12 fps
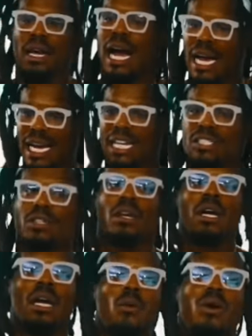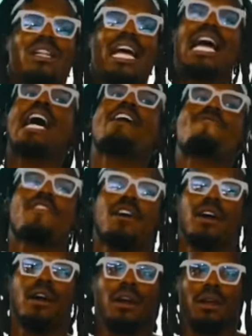I got you, will
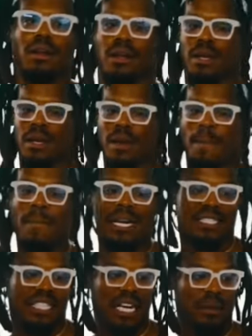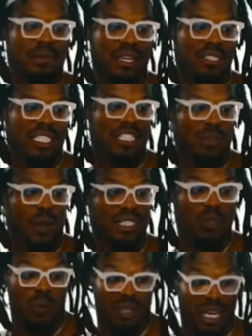ever mess up their
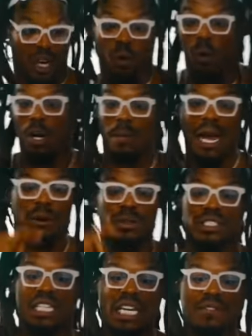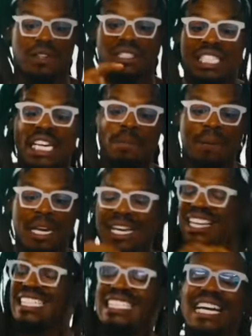situation, whether a quarterback, receiver,
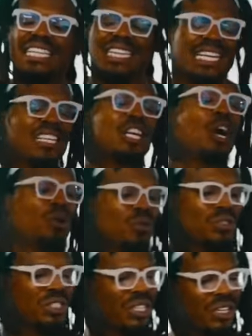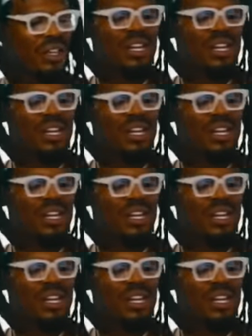DB, nothing, coach.